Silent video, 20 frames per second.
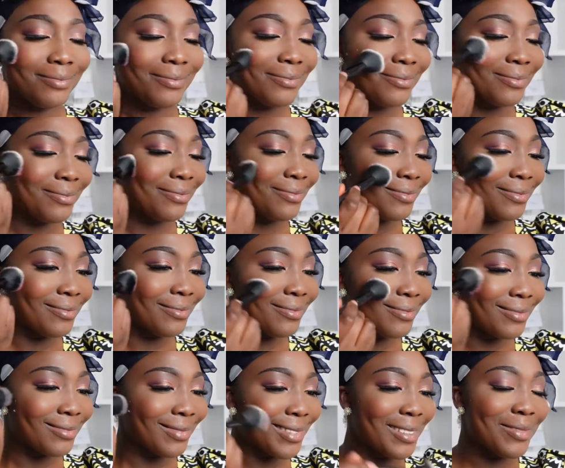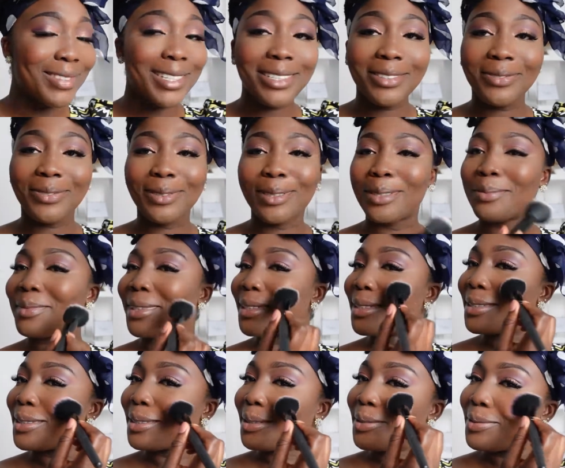Mm, I'm really feeling
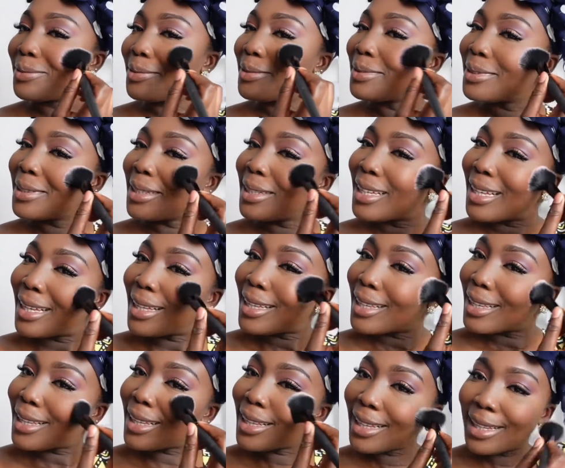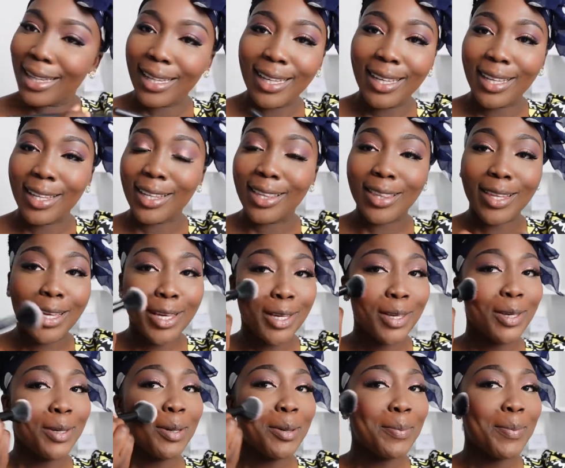myself.
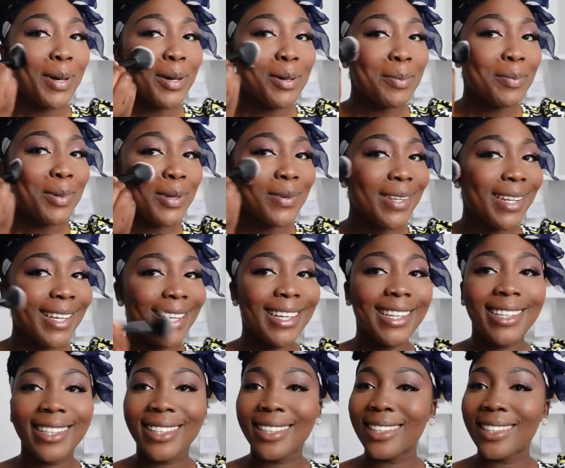Thank you, Bow Beauty.